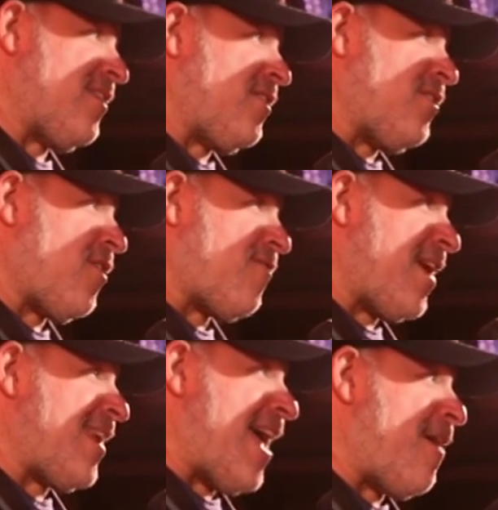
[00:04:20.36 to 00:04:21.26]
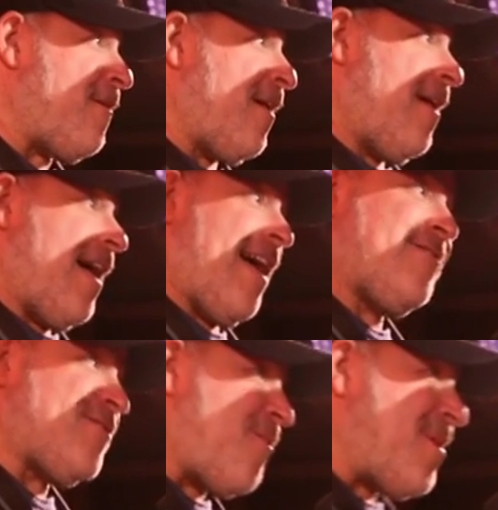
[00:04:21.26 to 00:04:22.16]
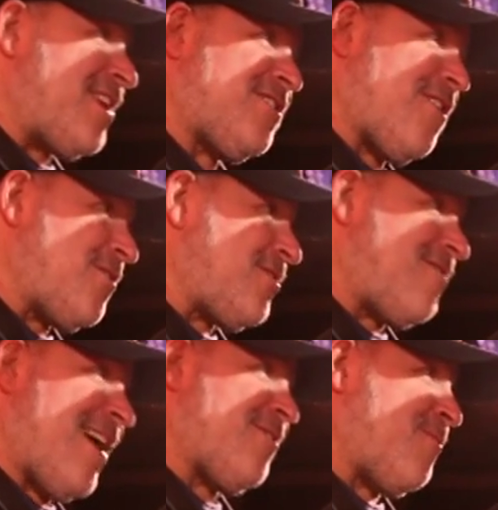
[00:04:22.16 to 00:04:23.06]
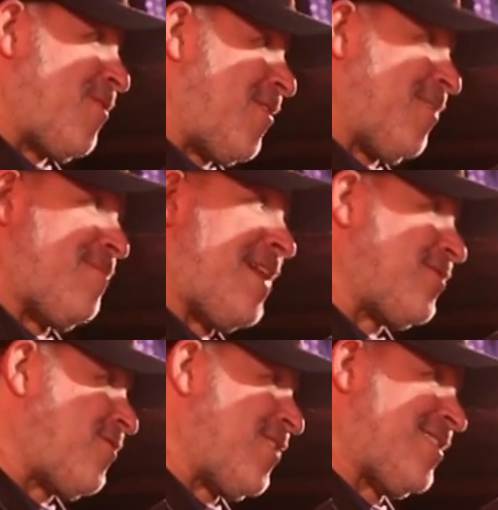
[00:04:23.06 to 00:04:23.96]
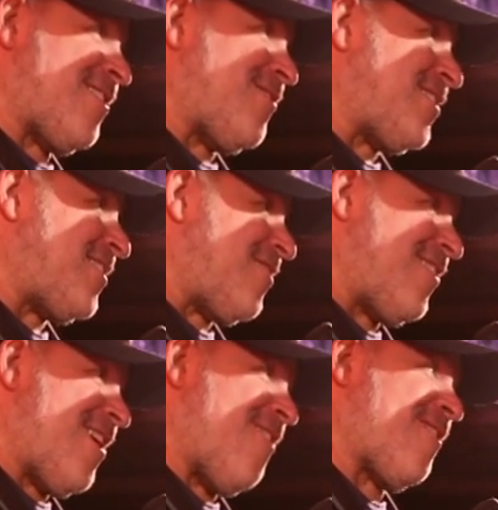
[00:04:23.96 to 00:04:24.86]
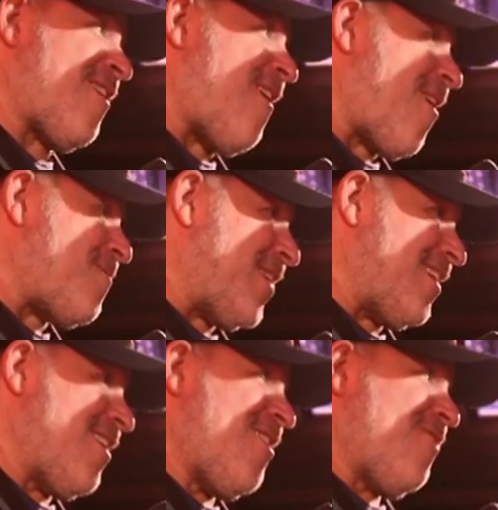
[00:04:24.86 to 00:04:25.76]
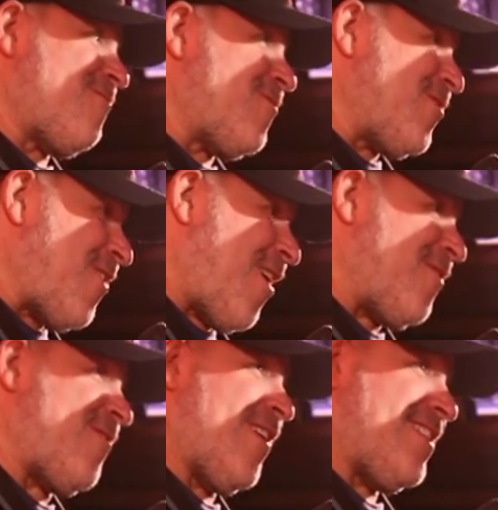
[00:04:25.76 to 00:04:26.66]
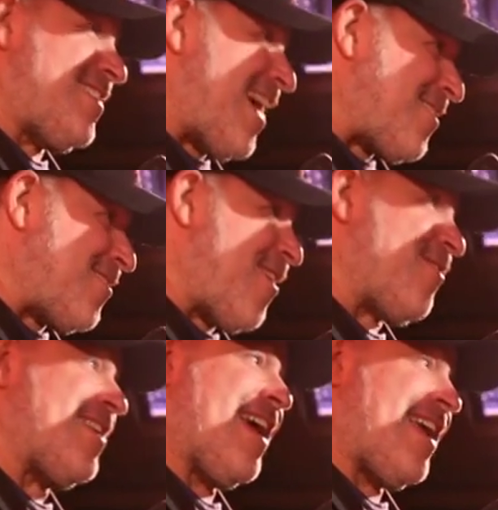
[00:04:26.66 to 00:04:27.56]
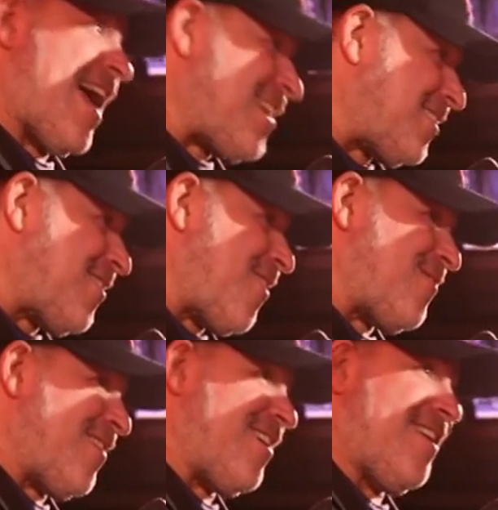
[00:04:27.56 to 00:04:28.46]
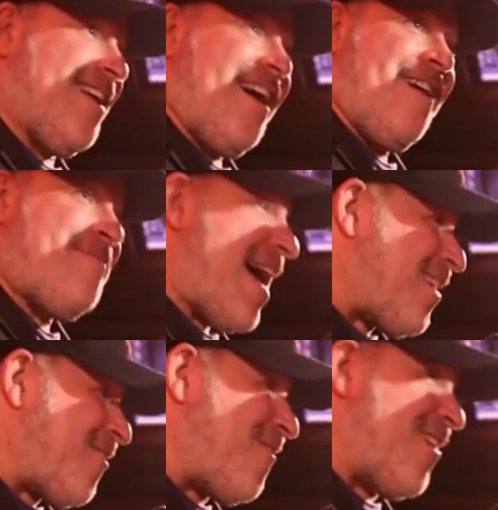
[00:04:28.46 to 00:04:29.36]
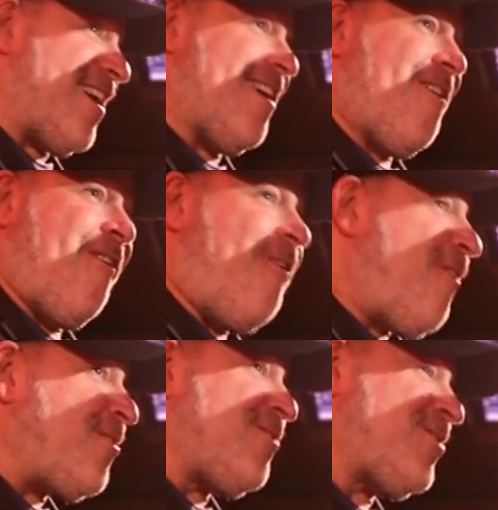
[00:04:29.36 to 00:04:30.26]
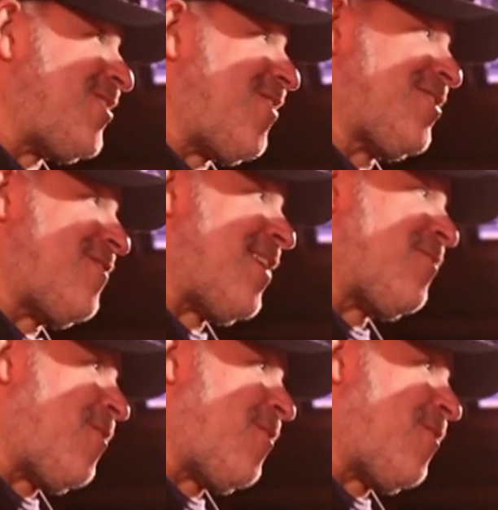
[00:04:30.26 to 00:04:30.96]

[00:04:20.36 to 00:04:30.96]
Right now, I have so many shows around the world: Monte Cristo, Cyrano, Carmen, Rudolph, Death Note, Casanova, Matterhorn, all new shows around the